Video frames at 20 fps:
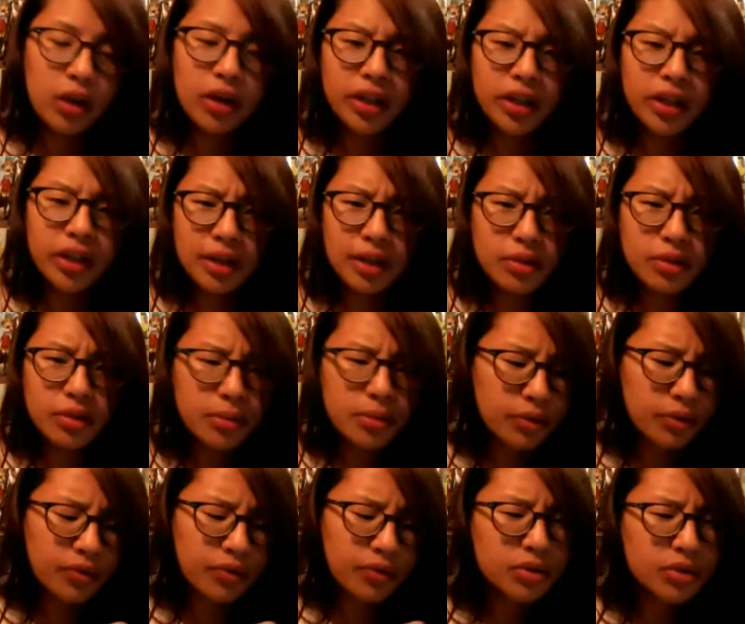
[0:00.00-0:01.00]
like the laptop
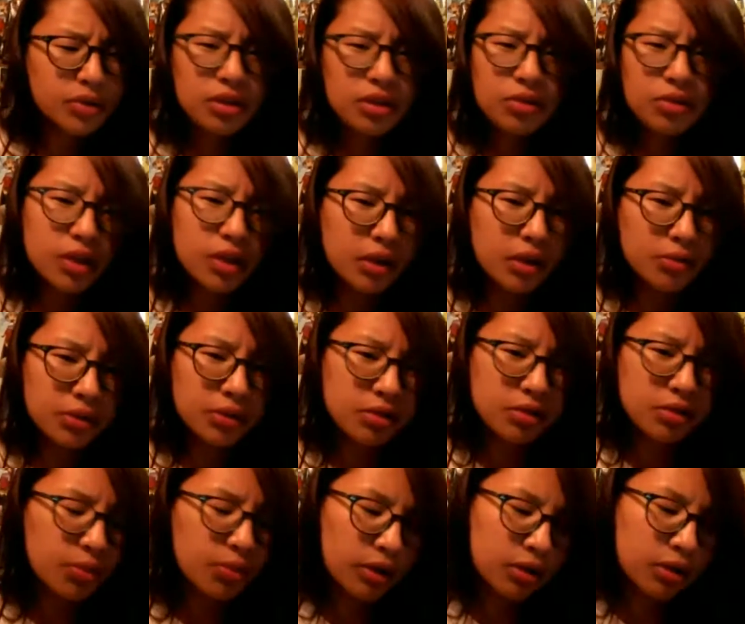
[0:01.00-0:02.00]
or the phone. It just really helps
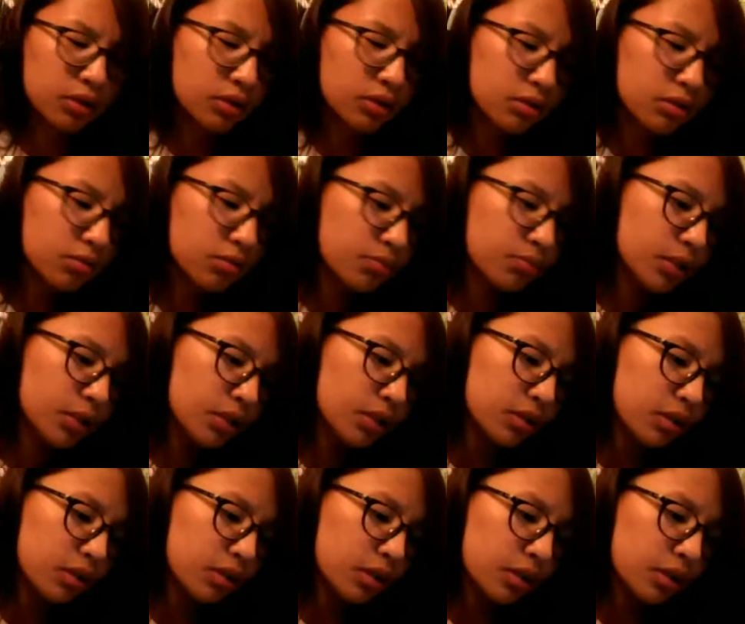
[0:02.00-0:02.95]
with practice because